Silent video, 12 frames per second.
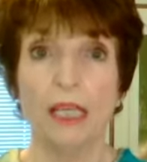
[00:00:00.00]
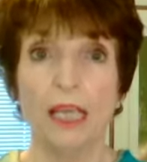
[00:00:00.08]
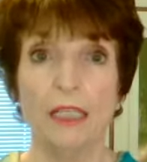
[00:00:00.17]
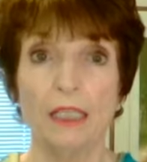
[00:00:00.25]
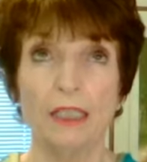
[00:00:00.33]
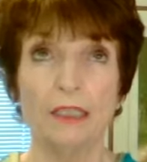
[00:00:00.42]

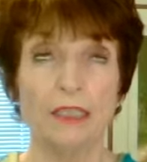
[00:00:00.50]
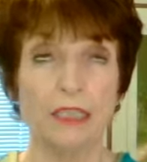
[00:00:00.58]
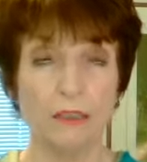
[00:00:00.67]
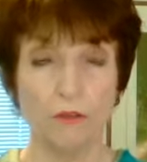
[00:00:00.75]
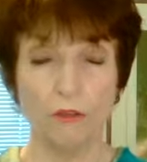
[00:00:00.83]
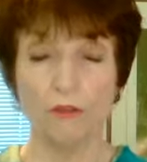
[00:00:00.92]
And
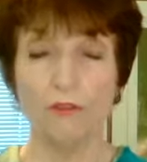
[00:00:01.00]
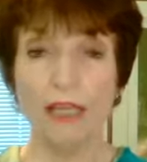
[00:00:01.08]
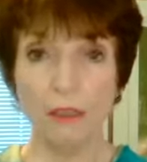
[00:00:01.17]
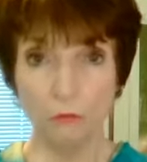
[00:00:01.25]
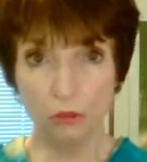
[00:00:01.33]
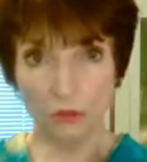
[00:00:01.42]

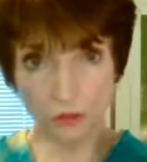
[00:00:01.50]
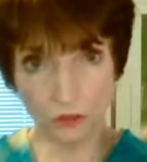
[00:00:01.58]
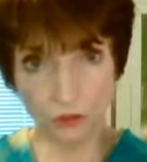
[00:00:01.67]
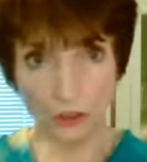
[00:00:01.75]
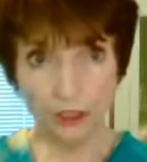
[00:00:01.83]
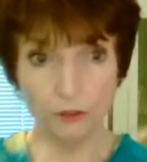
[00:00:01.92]
that will
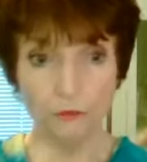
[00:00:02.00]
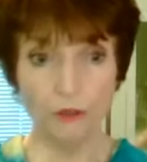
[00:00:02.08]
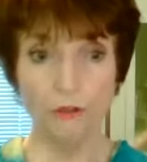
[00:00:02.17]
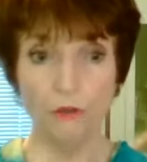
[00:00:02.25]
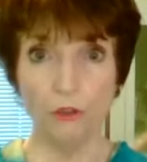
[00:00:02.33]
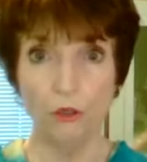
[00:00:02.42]
share
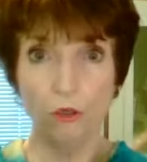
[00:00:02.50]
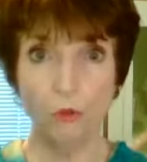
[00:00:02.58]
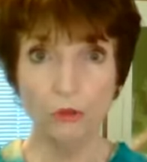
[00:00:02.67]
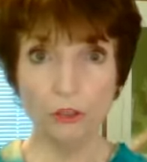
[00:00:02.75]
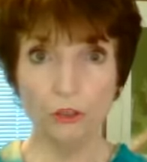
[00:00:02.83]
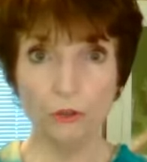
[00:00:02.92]
with you the
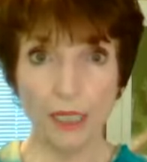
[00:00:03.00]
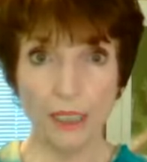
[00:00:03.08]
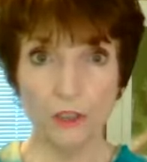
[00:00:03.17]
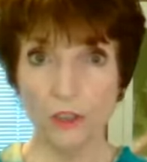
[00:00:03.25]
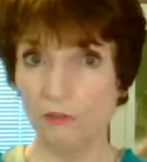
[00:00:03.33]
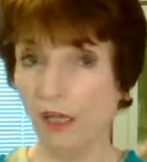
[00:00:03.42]
whole
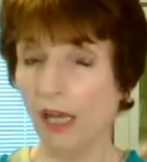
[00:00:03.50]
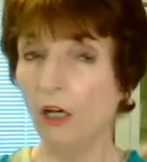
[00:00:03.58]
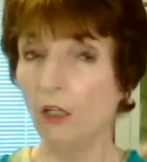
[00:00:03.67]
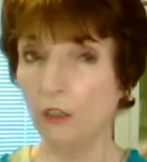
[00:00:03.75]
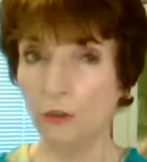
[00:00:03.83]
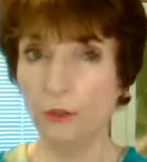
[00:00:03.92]
strategy of how
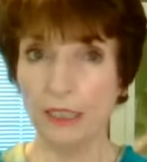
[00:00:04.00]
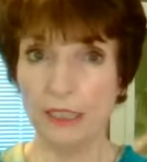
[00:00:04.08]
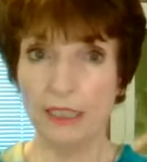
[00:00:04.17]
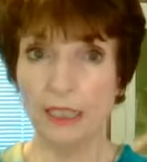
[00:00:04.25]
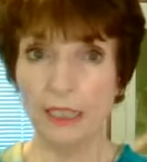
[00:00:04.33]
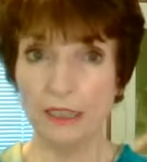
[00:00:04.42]
to
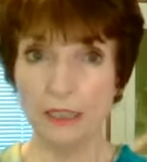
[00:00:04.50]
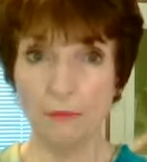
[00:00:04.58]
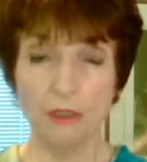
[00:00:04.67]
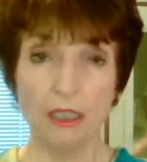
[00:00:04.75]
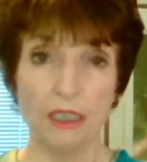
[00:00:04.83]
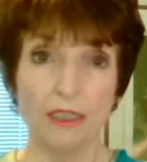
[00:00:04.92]
transcend
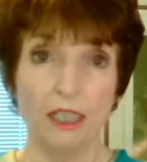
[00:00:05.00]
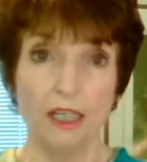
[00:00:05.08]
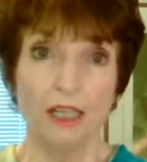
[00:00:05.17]
something